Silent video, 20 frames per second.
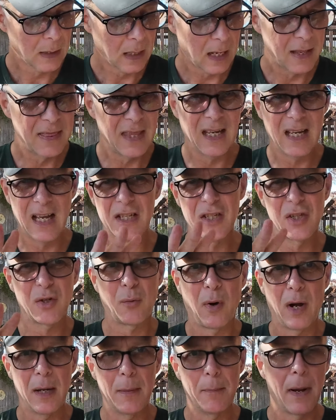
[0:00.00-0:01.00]
I think I
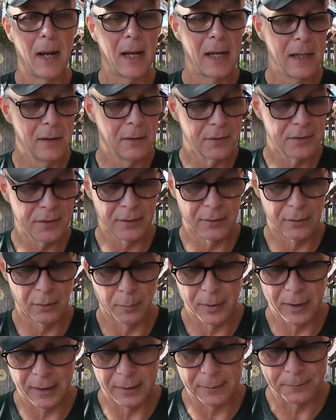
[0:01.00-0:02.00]
scraped my heels a little
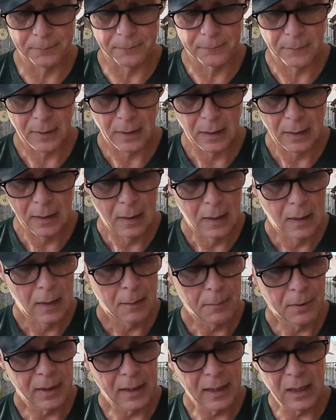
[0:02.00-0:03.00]
bit.
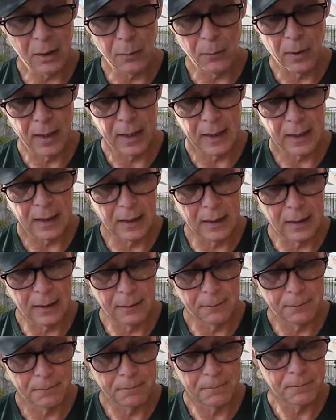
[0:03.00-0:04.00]
But anyway,
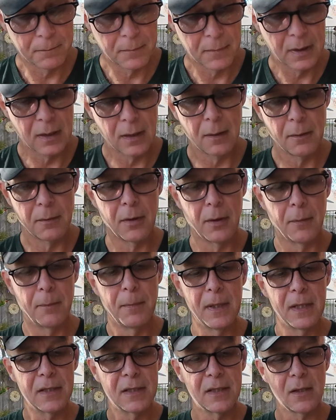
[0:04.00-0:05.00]
um, the, the
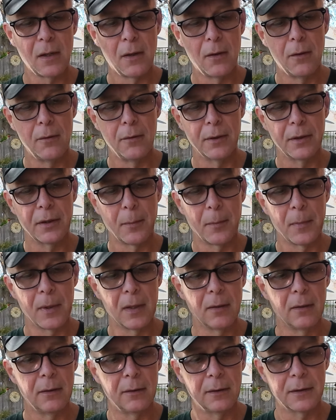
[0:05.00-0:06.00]
midsole in the
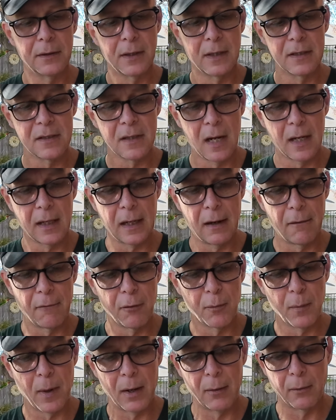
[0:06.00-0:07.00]
middle that's not
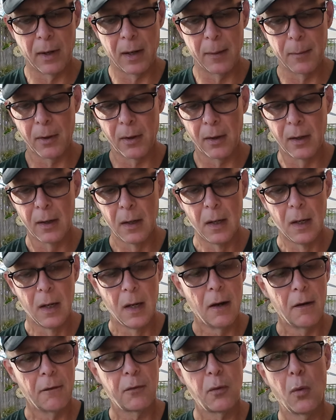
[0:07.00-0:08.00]
covered by rubber,
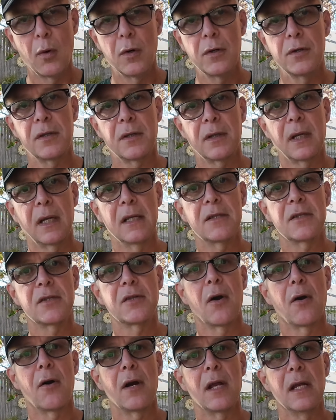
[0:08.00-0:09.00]
of course, gets
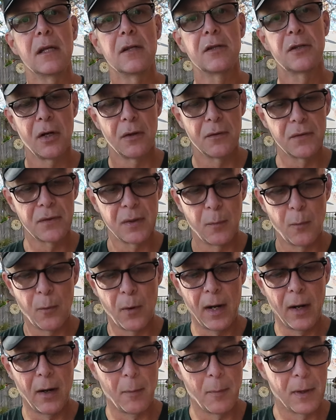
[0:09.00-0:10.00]
dirty and shows some
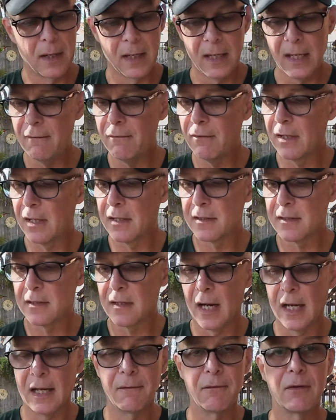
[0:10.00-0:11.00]
wear, but even it's
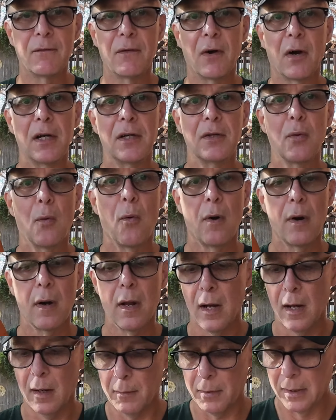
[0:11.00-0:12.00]
not even very torn
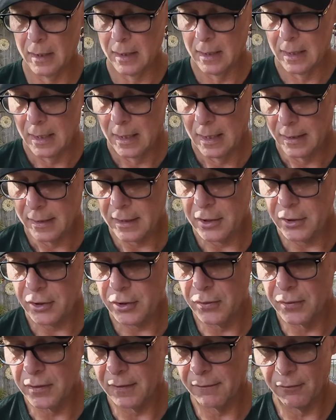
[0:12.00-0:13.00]
up. These
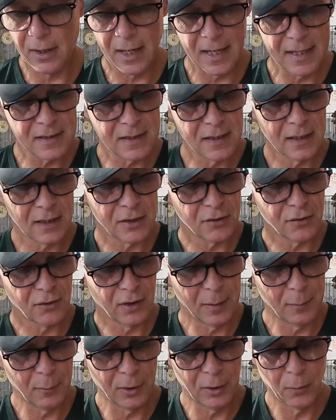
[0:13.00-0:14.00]
shoes have lasted
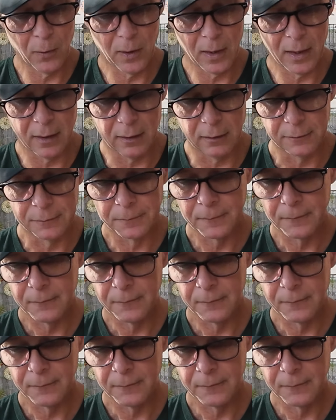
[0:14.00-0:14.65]
extremely well.